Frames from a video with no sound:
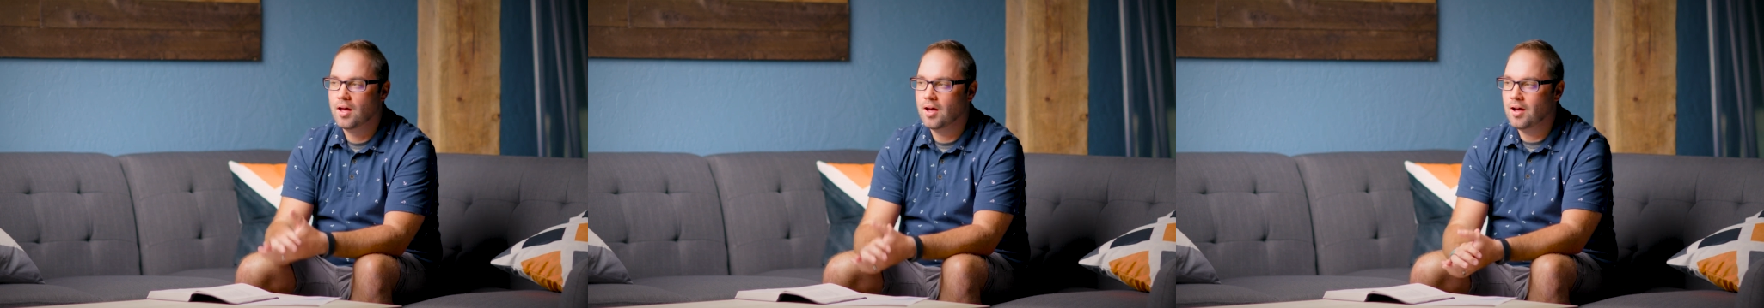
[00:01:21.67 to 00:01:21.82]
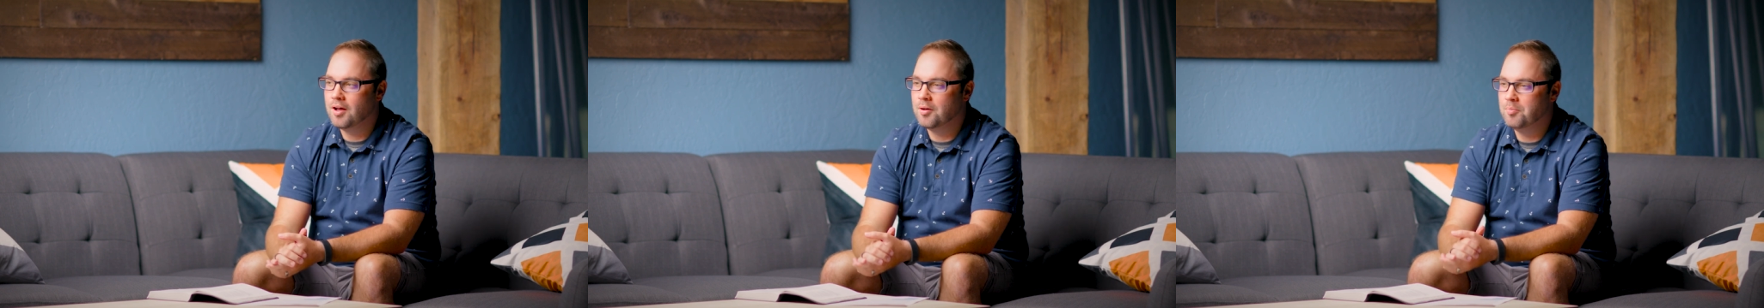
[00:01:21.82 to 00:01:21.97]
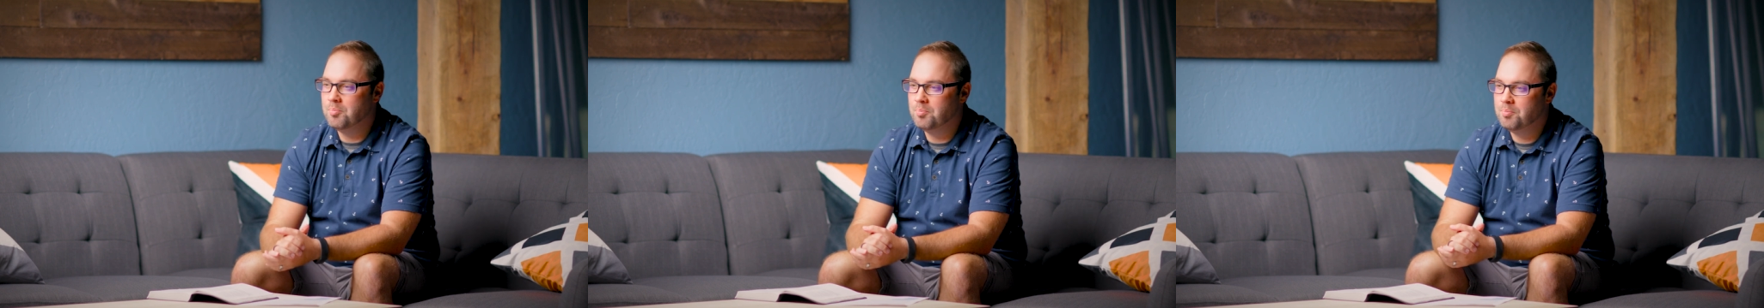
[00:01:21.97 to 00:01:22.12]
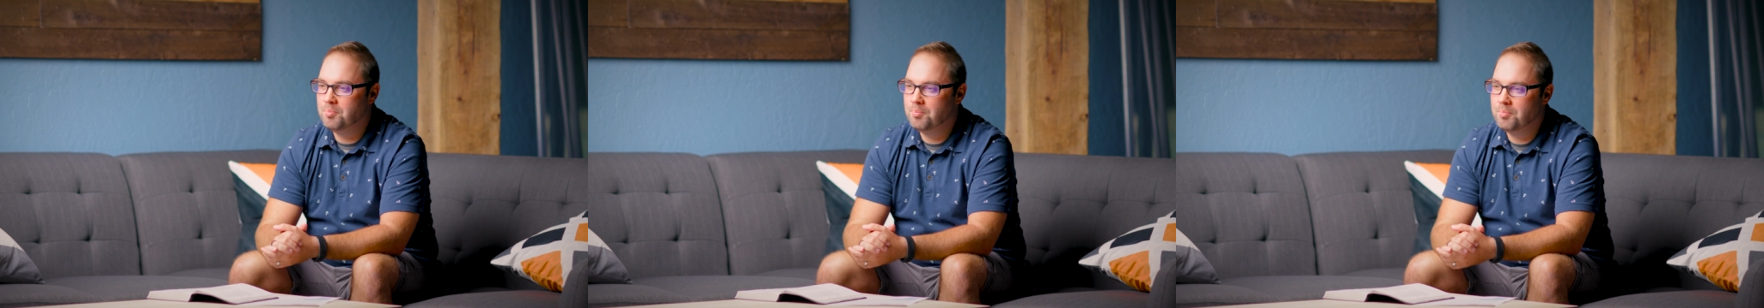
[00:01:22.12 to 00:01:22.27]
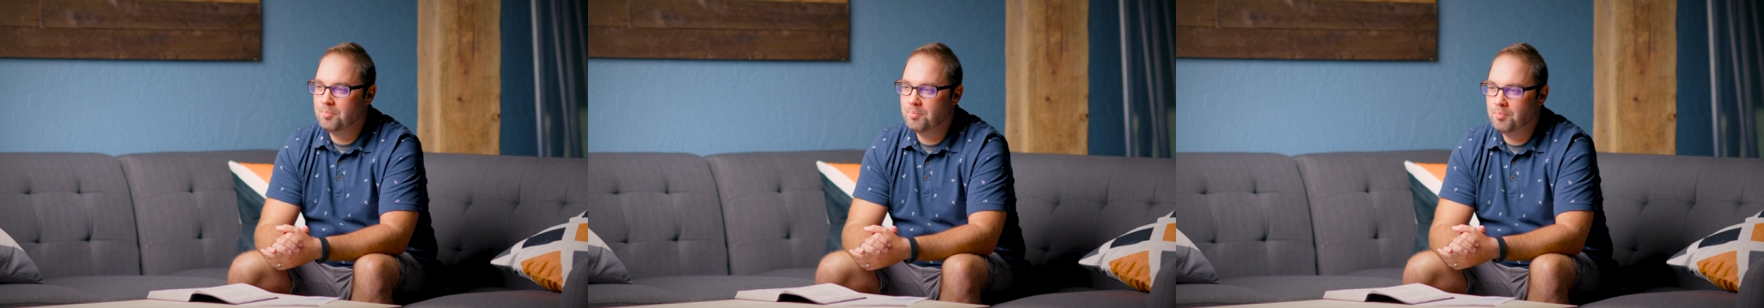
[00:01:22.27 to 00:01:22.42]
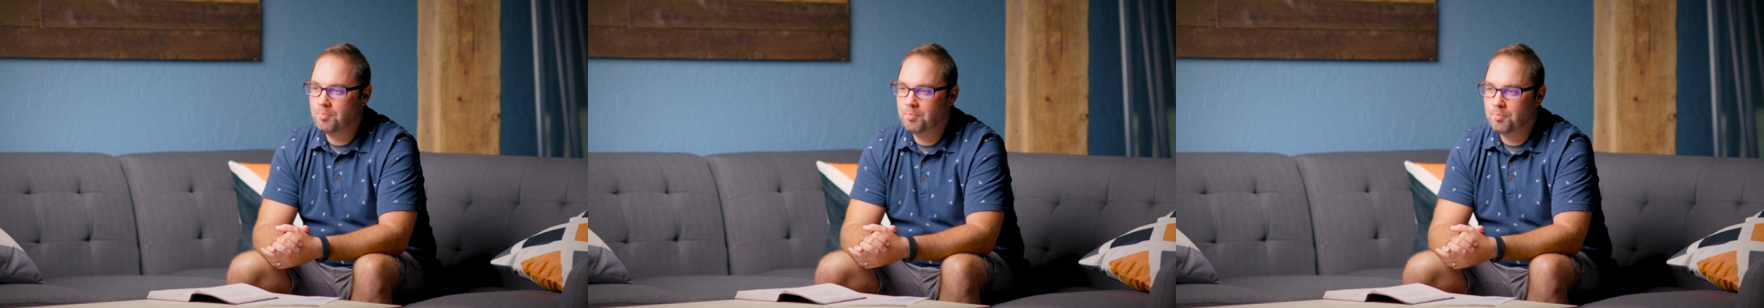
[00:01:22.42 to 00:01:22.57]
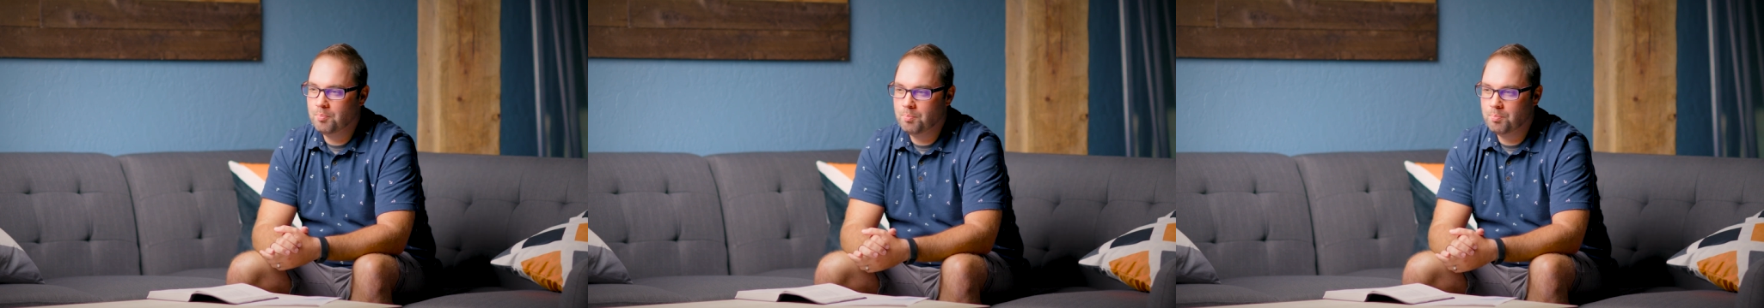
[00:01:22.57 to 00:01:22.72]

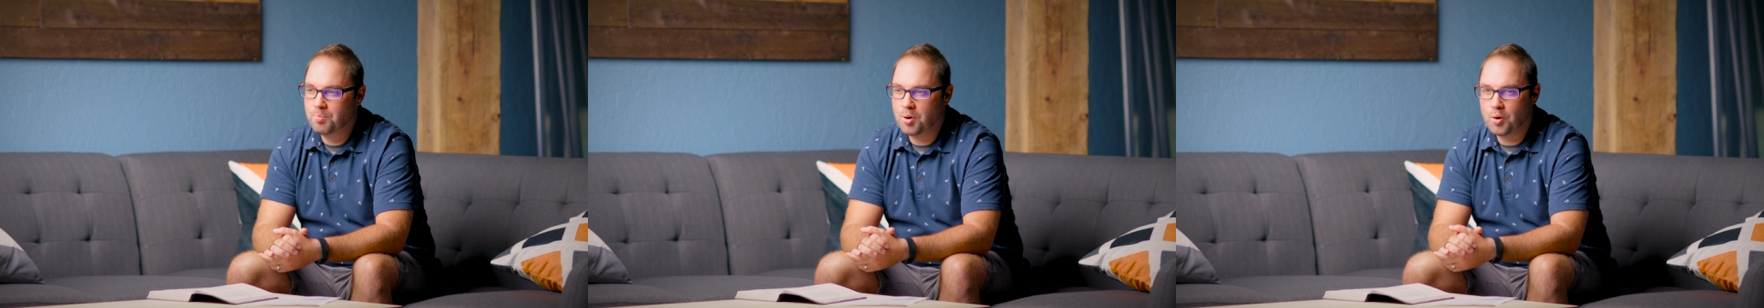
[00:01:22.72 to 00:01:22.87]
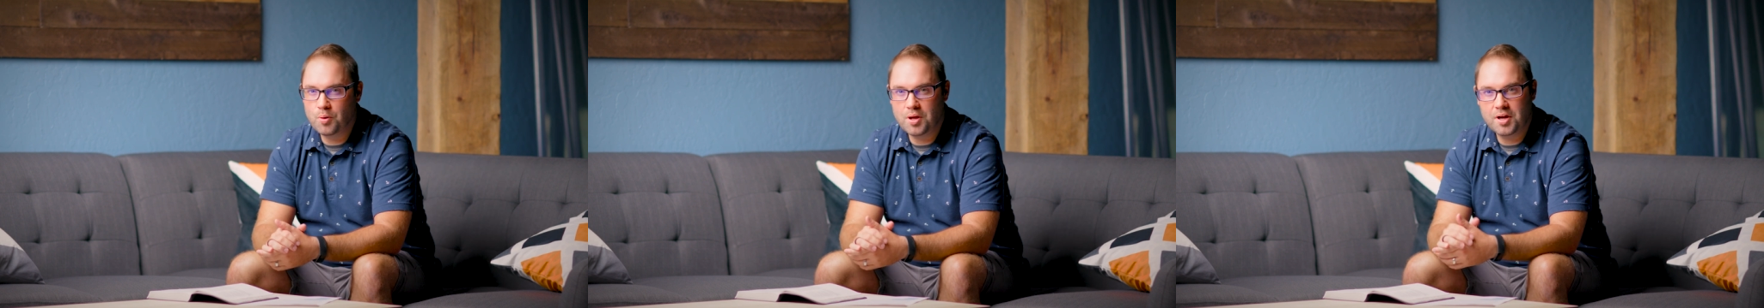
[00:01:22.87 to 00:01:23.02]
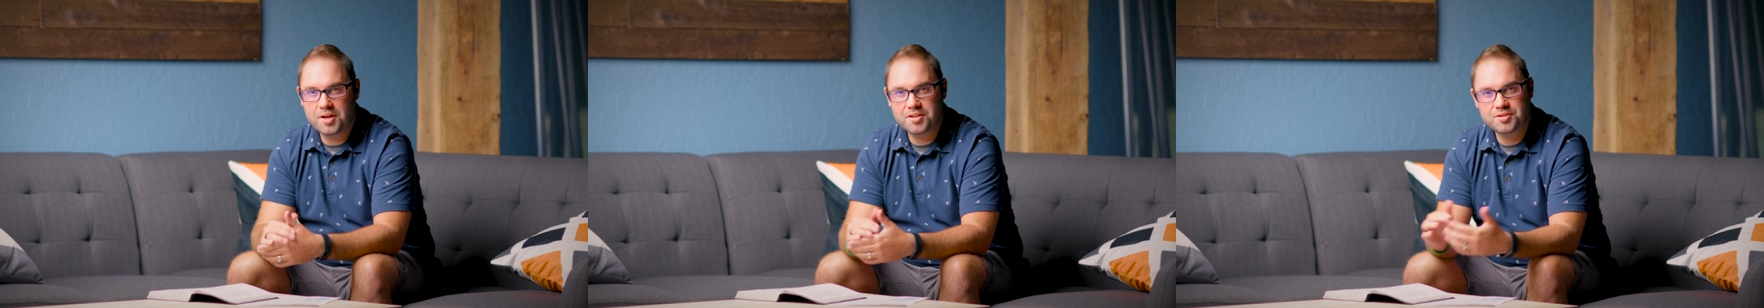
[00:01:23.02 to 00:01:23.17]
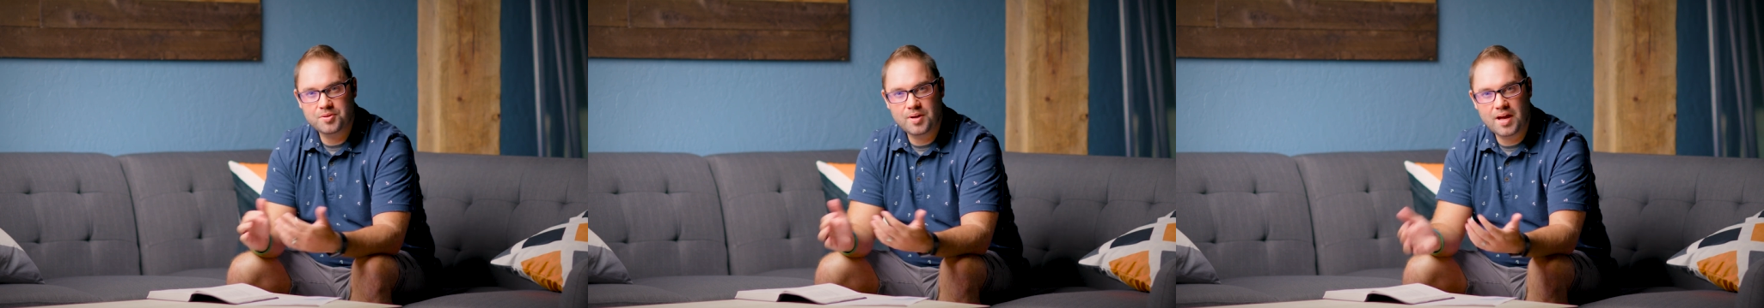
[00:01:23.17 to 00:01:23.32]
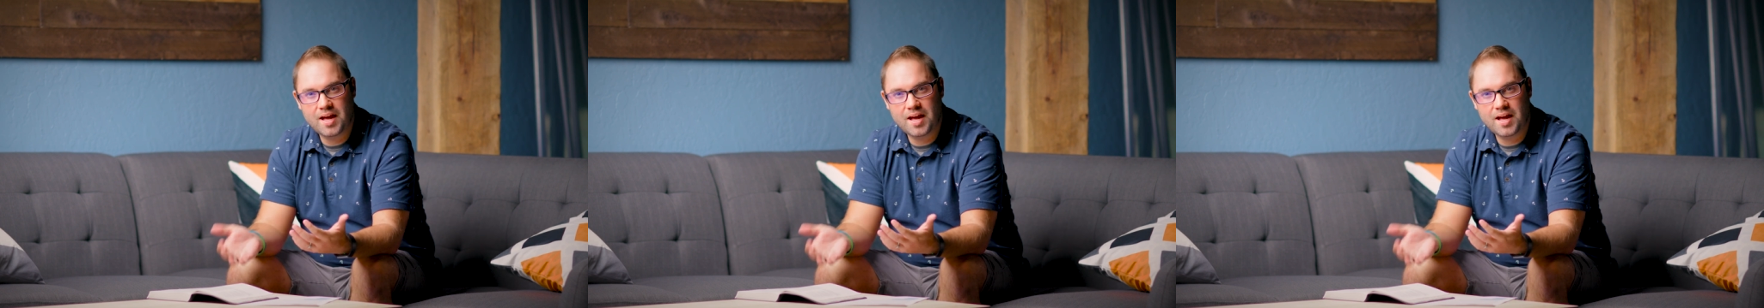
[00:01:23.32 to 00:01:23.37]
But we also